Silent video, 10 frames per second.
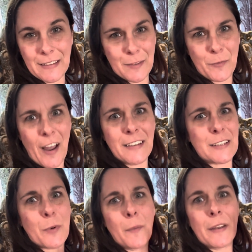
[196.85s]
In fact,
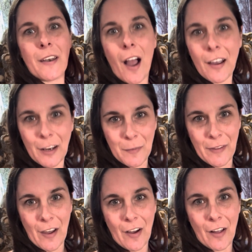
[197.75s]
it's probably not going to be
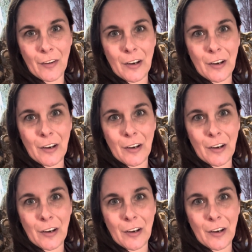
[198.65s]
that color.